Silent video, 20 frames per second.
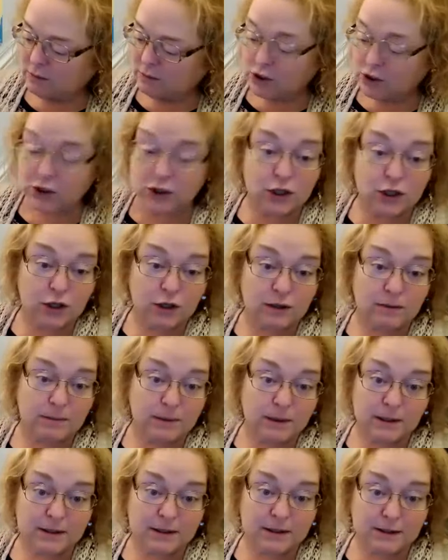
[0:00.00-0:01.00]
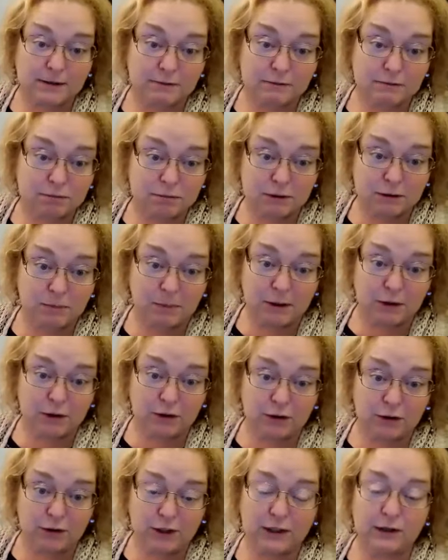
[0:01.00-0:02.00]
which is good because I spent 30